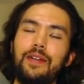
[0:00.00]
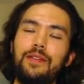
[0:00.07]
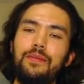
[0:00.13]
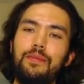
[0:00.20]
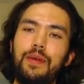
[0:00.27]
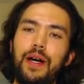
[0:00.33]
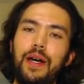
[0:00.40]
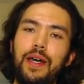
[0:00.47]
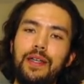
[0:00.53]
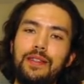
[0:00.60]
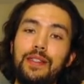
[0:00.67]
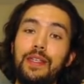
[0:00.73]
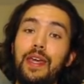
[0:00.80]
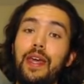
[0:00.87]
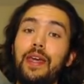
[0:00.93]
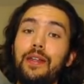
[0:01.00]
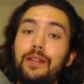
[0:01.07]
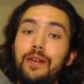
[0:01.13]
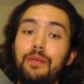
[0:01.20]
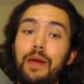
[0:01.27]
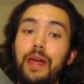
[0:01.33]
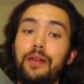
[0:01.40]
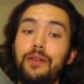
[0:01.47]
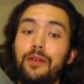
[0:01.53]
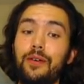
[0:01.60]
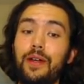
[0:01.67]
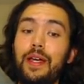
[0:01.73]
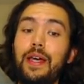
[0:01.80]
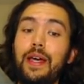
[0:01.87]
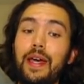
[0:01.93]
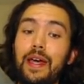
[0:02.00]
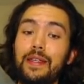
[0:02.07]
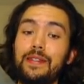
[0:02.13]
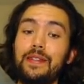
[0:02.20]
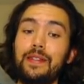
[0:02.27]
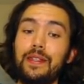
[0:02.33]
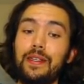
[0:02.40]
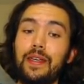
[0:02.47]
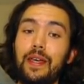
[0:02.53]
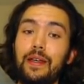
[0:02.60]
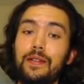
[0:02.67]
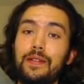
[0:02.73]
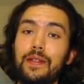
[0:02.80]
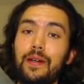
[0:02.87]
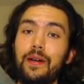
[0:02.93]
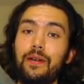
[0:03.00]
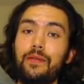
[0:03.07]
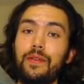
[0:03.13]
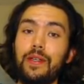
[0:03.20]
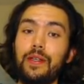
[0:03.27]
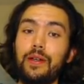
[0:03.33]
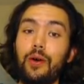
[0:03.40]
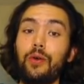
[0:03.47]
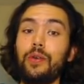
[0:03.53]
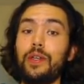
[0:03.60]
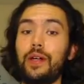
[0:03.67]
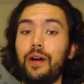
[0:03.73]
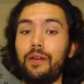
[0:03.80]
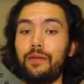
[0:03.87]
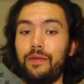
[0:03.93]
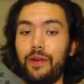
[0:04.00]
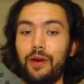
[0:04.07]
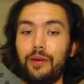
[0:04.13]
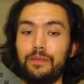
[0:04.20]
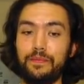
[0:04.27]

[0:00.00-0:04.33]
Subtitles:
by Decayed Commander, as in the case of the Odeon farm.